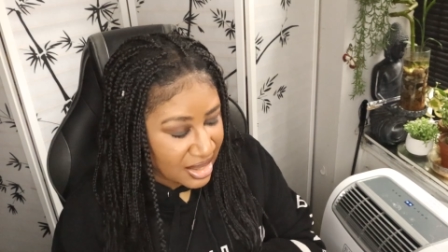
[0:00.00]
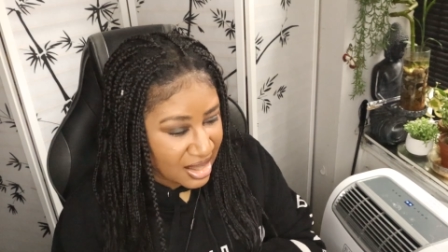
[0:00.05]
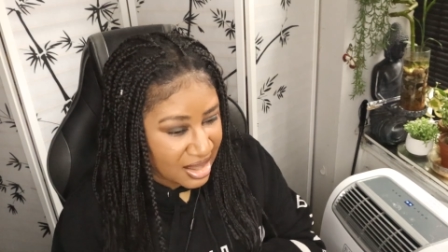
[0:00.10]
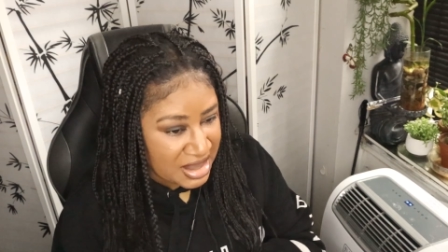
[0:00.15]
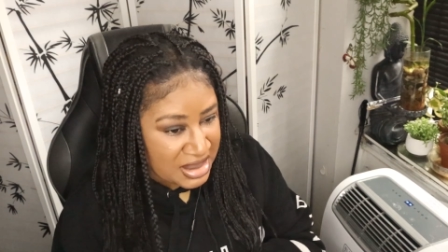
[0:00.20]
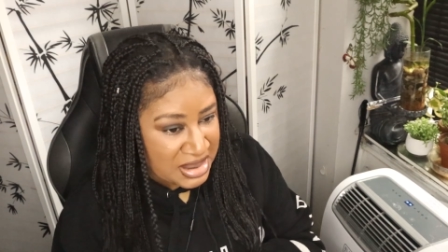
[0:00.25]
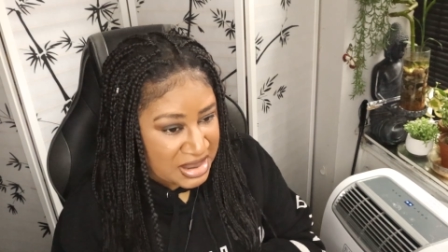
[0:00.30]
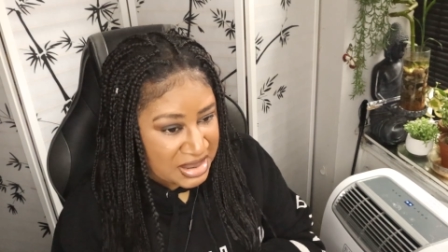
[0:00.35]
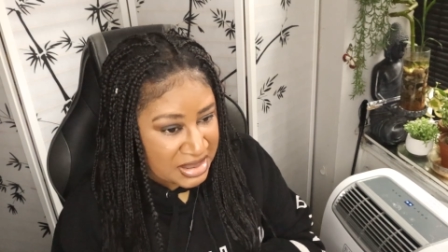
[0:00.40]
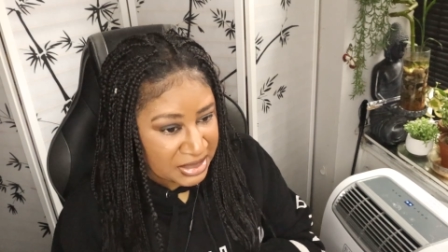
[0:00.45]

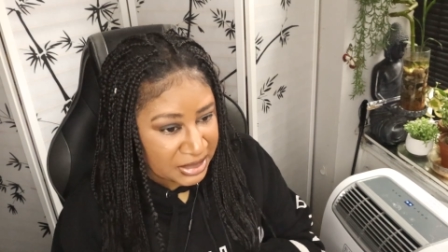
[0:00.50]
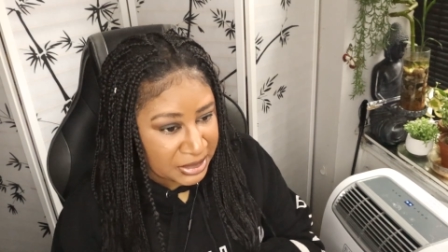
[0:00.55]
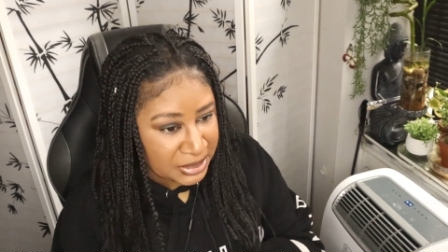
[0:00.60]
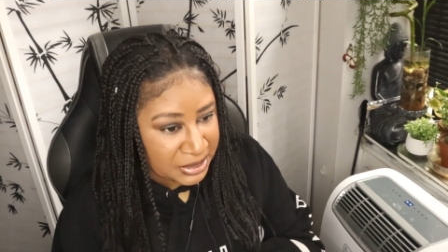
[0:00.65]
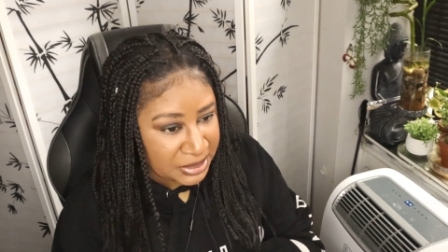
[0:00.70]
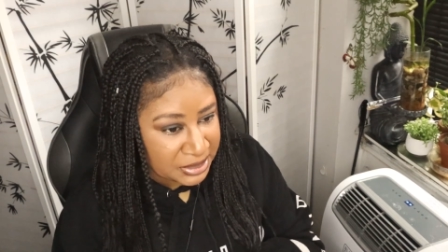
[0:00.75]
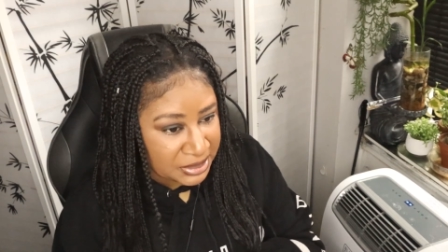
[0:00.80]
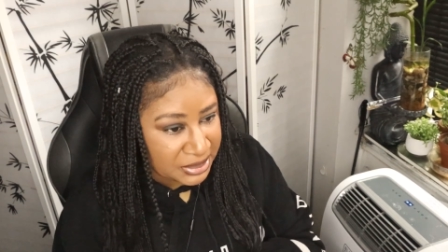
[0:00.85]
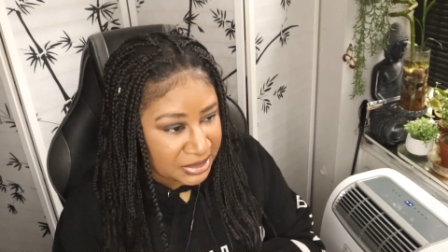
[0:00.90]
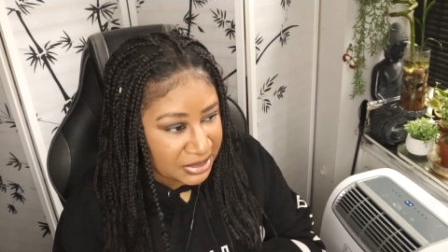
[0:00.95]

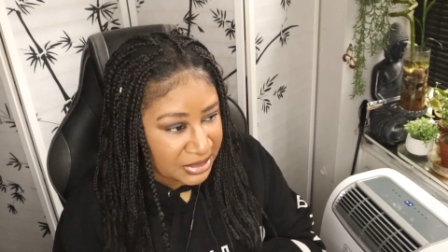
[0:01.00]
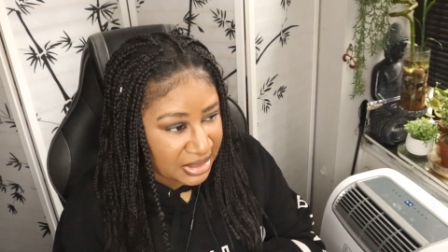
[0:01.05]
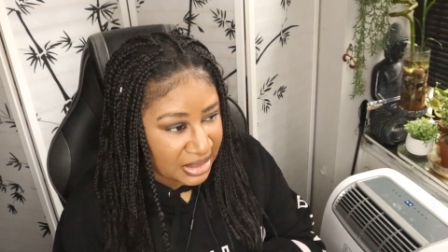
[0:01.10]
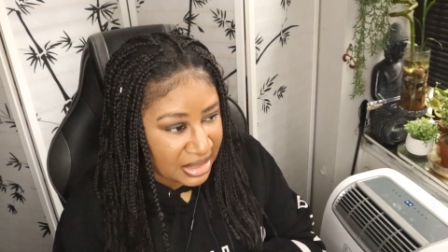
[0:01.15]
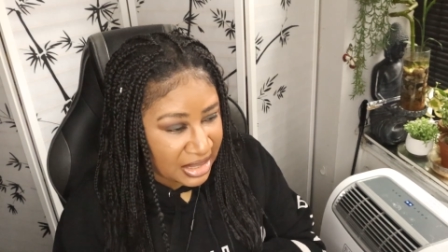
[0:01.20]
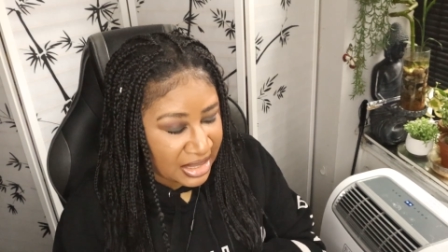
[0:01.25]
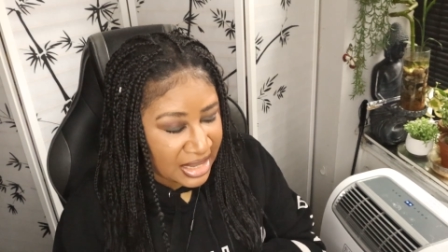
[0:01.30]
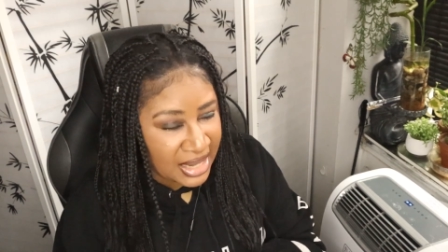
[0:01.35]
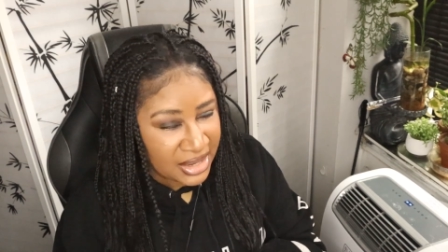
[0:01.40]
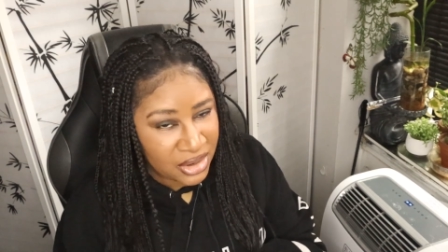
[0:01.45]
Um,
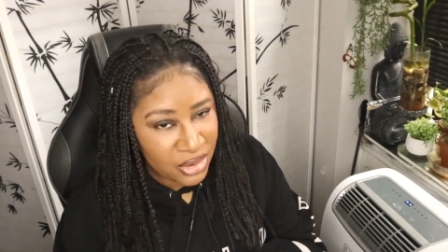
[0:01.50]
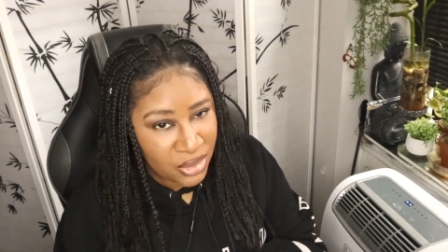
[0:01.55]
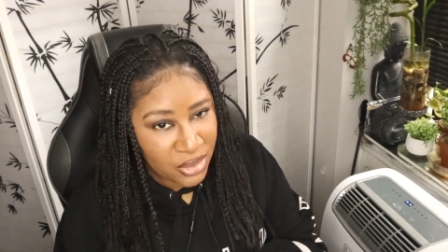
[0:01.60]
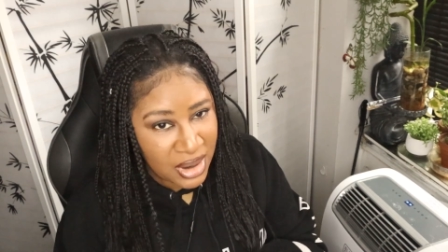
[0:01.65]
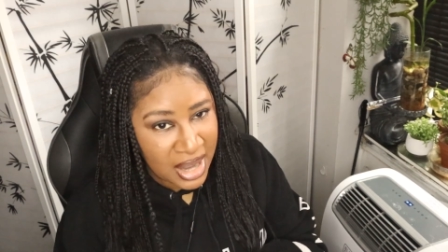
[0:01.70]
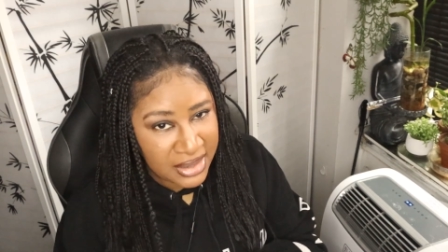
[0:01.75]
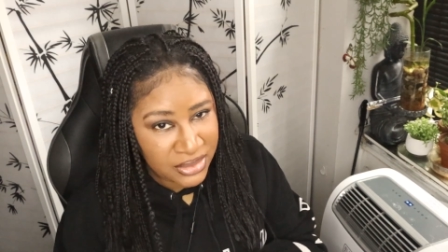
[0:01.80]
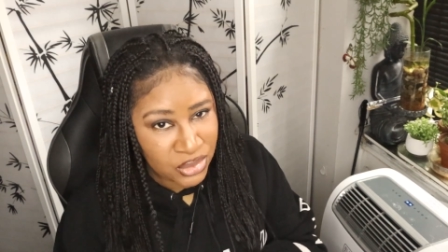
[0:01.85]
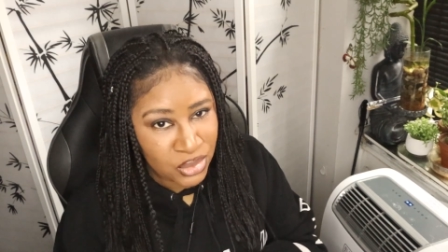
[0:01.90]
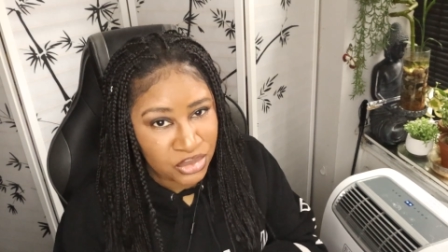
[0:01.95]
and I know
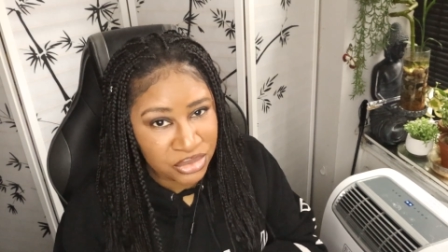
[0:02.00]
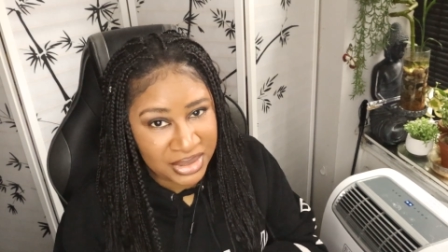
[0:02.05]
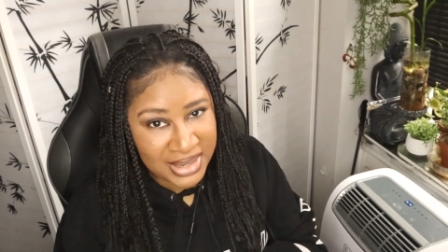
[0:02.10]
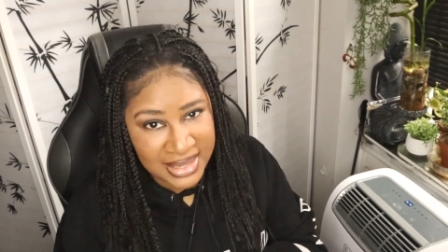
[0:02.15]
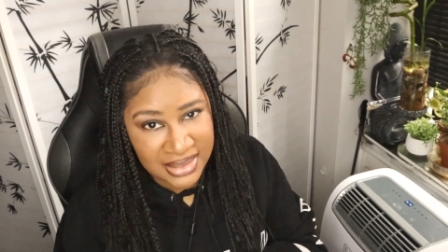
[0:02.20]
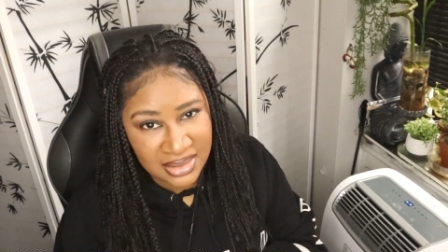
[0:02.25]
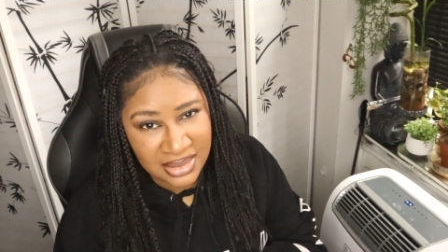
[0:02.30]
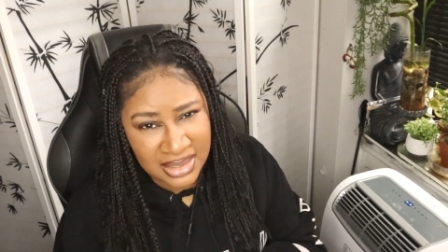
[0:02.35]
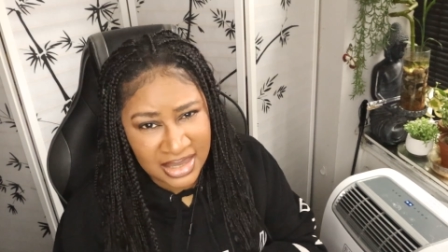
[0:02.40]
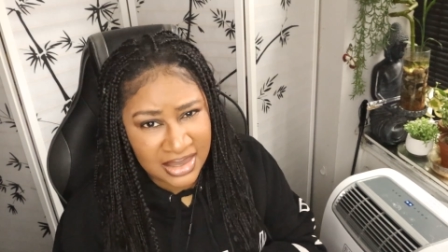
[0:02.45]
I do
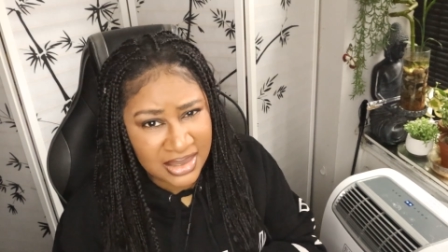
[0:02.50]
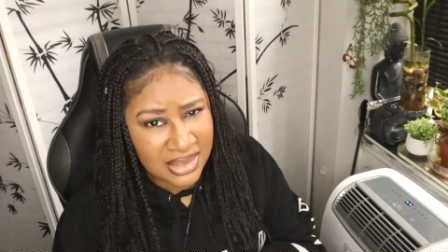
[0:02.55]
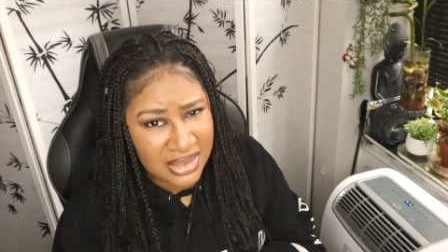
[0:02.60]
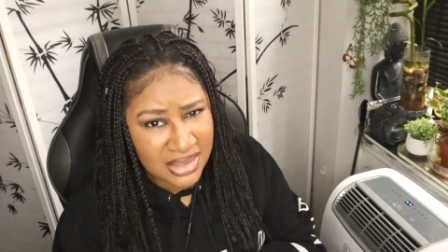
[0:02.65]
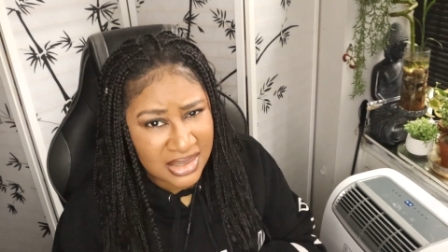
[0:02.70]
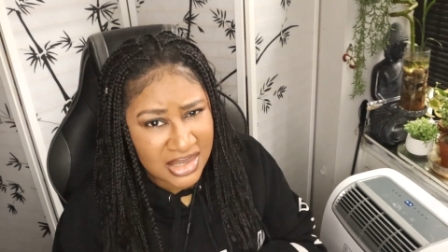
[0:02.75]
react to like